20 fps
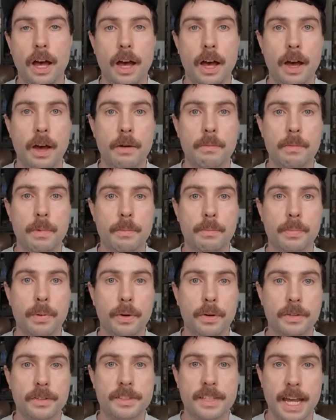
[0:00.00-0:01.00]
um,
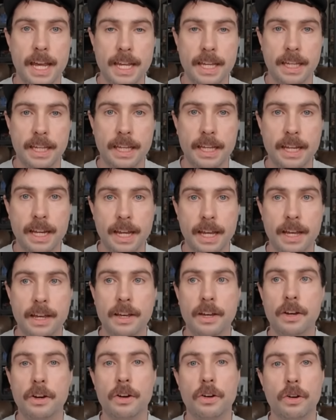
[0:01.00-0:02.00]
but taking
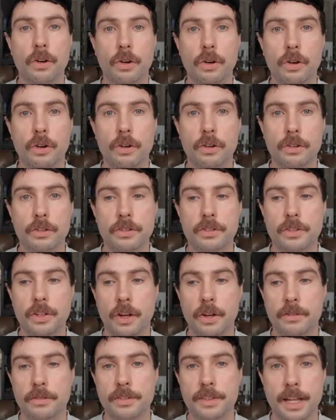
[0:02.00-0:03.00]
it or
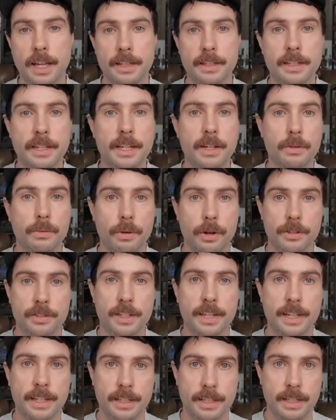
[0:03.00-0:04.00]
sort of selling it
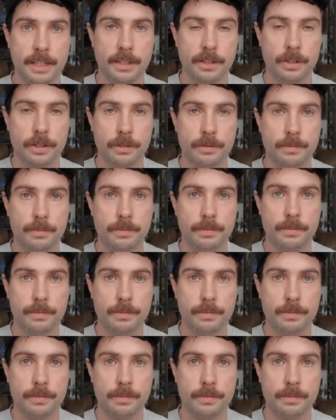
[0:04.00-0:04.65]
was illegal.